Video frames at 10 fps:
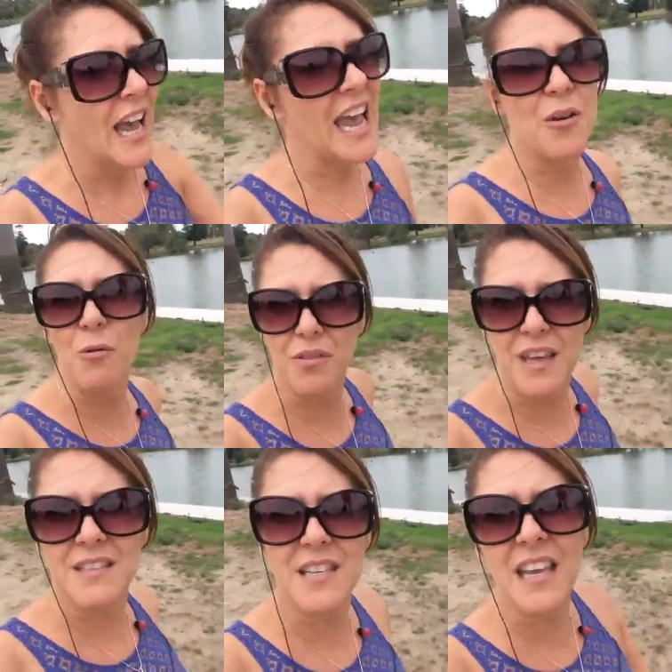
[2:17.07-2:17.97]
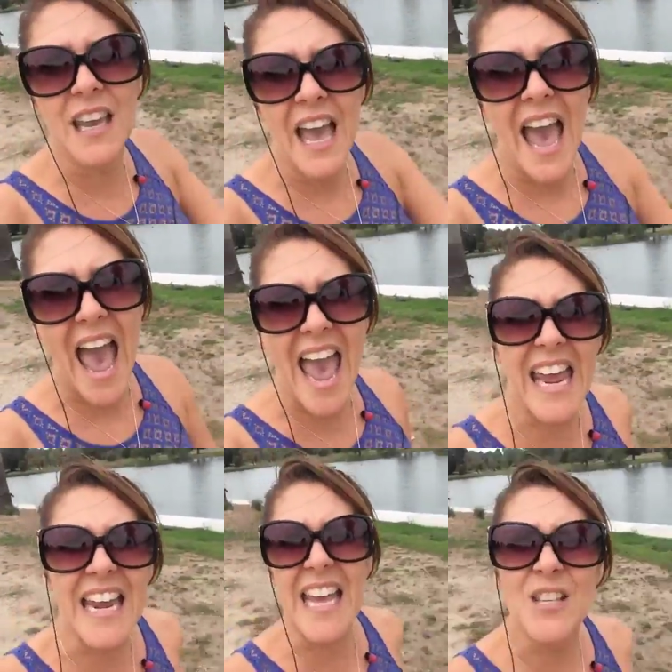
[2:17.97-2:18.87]
and authentic
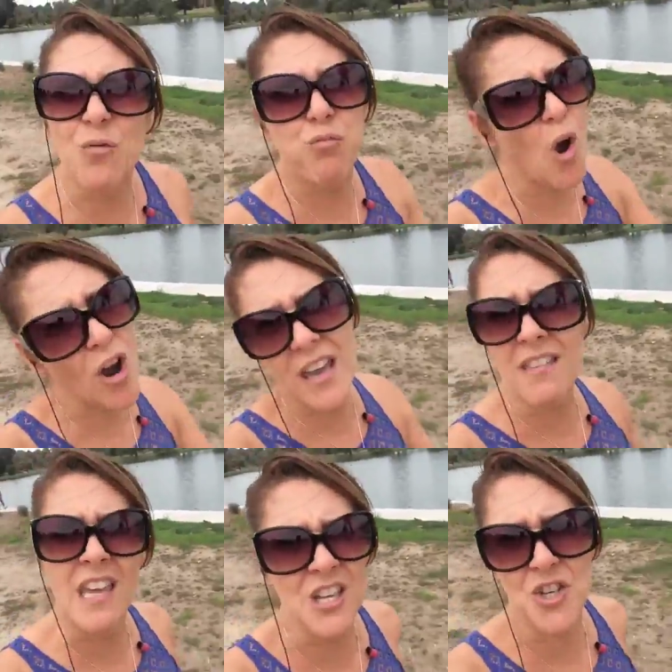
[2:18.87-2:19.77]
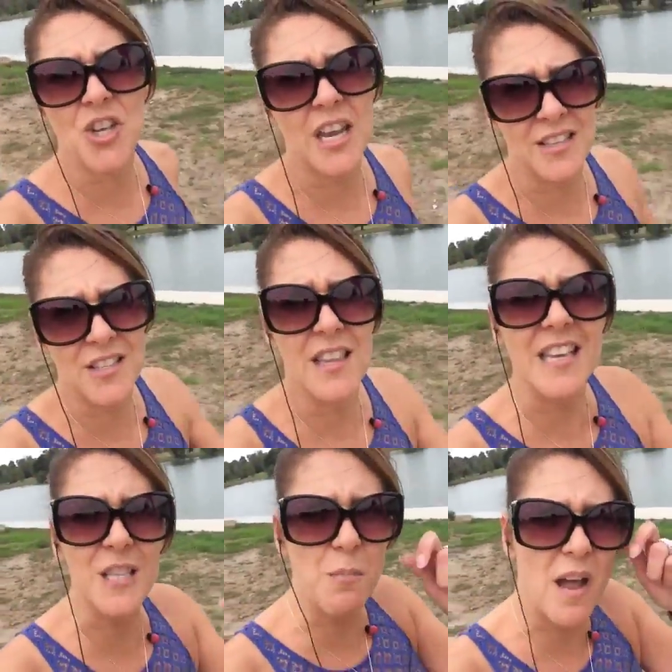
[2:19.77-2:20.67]
and is rocking their shit. So
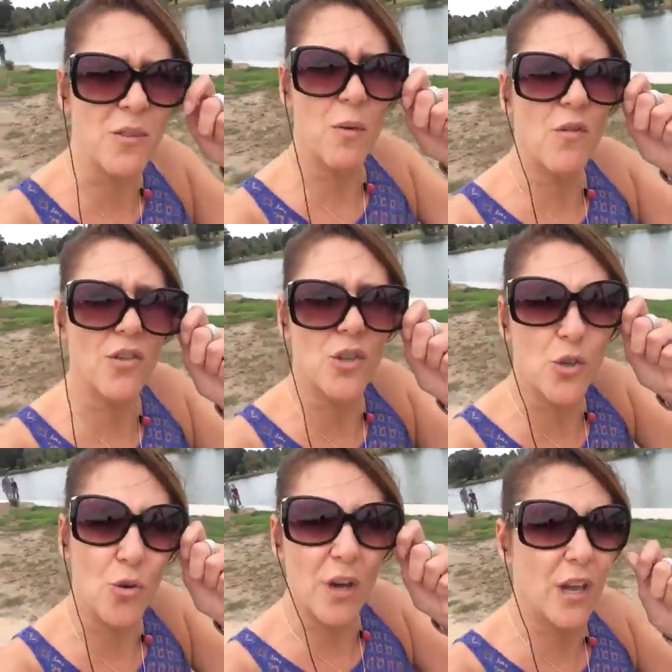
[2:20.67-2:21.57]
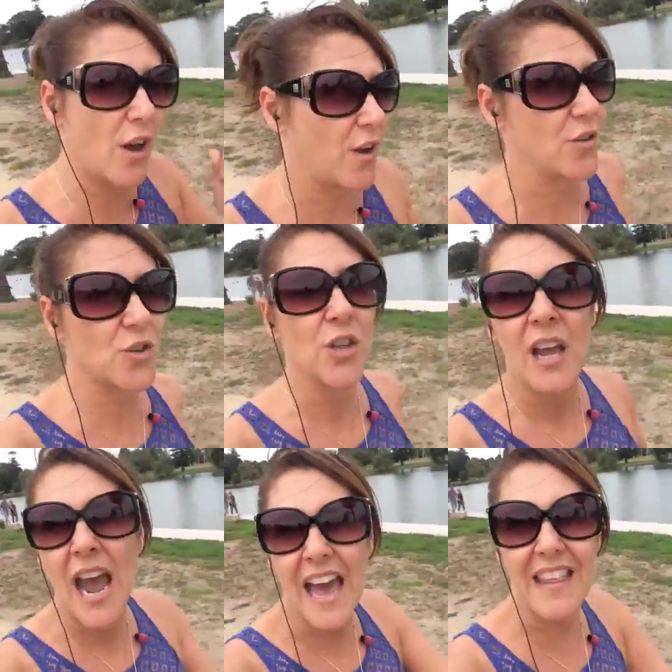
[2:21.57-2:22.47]
this month we've got the Joy Coach
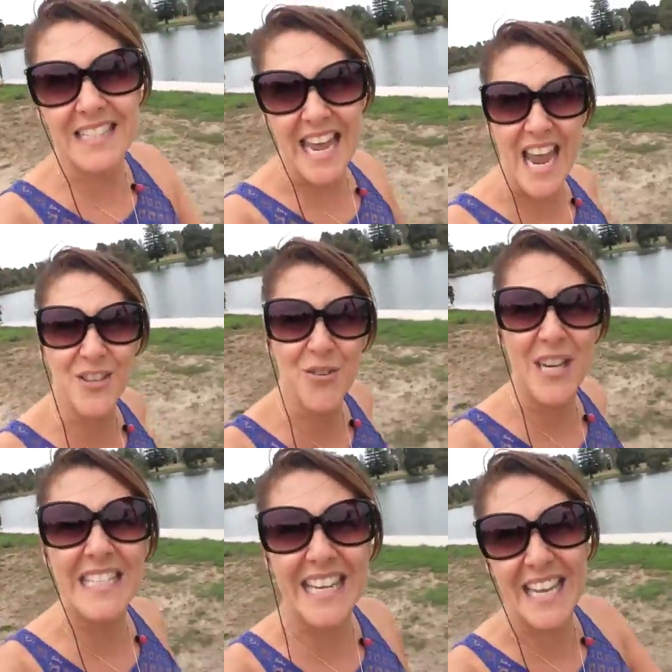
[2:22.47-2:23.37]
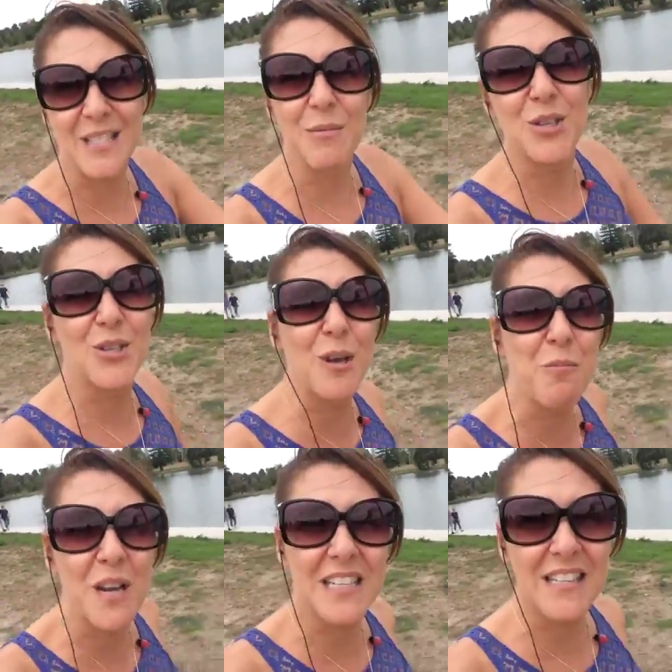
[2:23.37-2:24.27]
and that's Andrea Dick. So we're
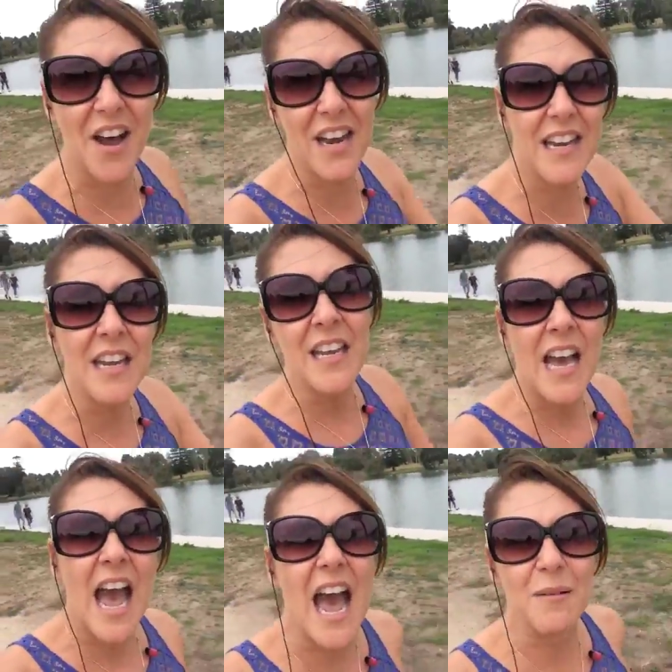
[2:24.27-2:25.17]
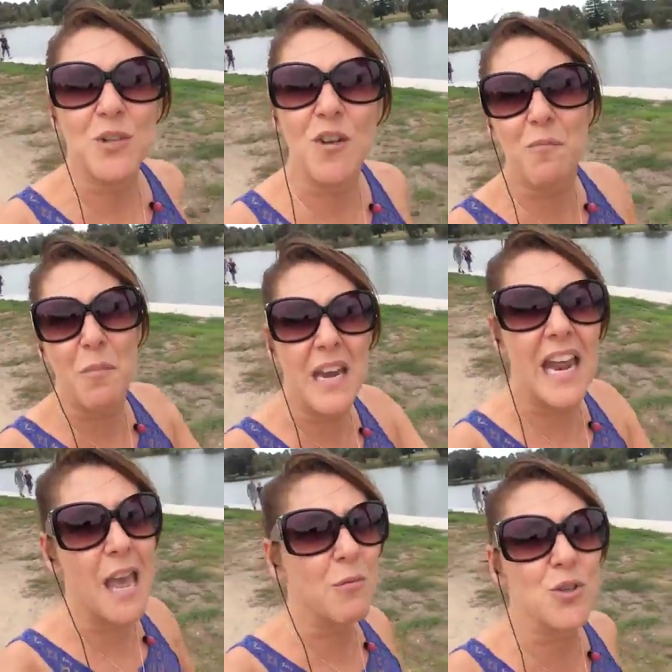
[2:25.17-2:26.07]
super excited um, to have been
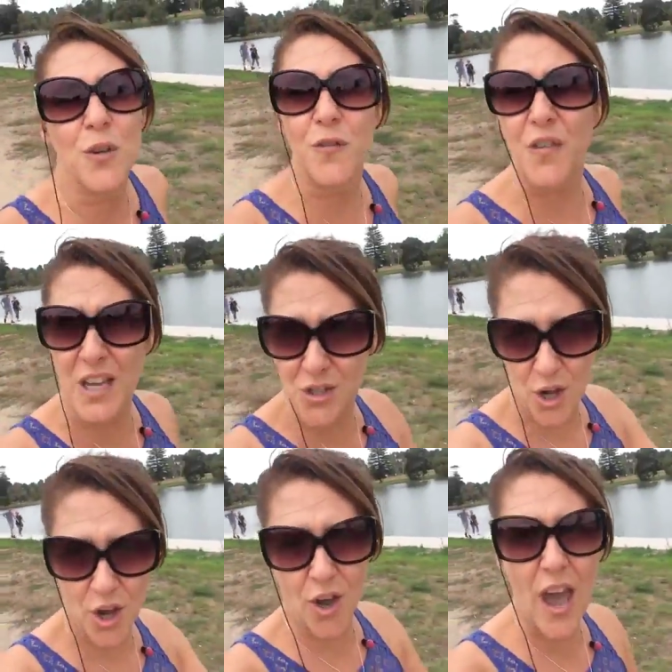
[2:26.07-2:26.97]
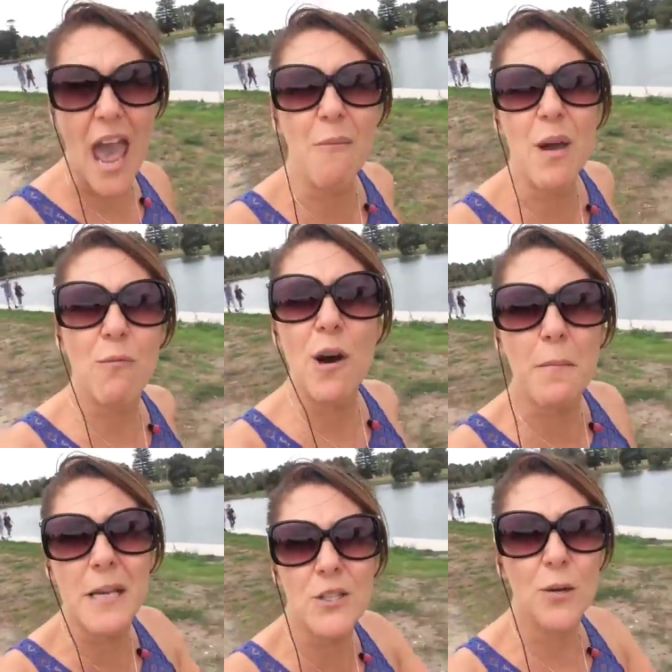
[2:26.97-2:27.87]
able to feature her and we will
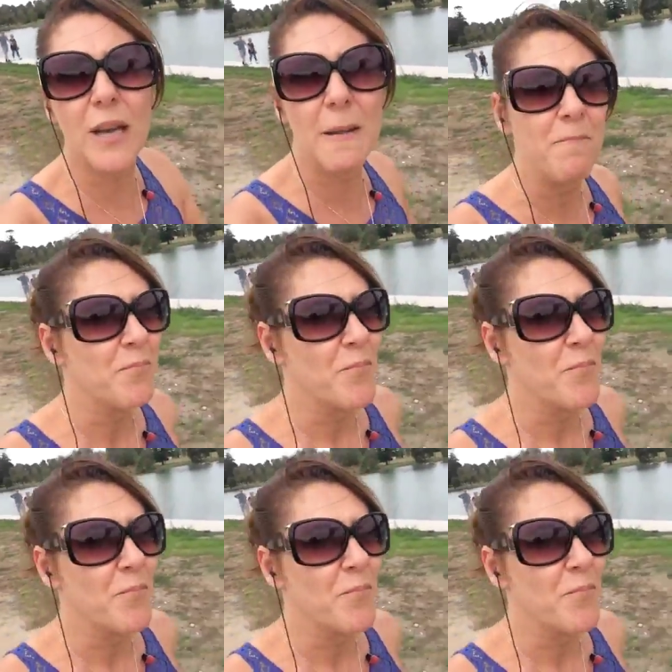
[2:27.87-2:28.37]
be doing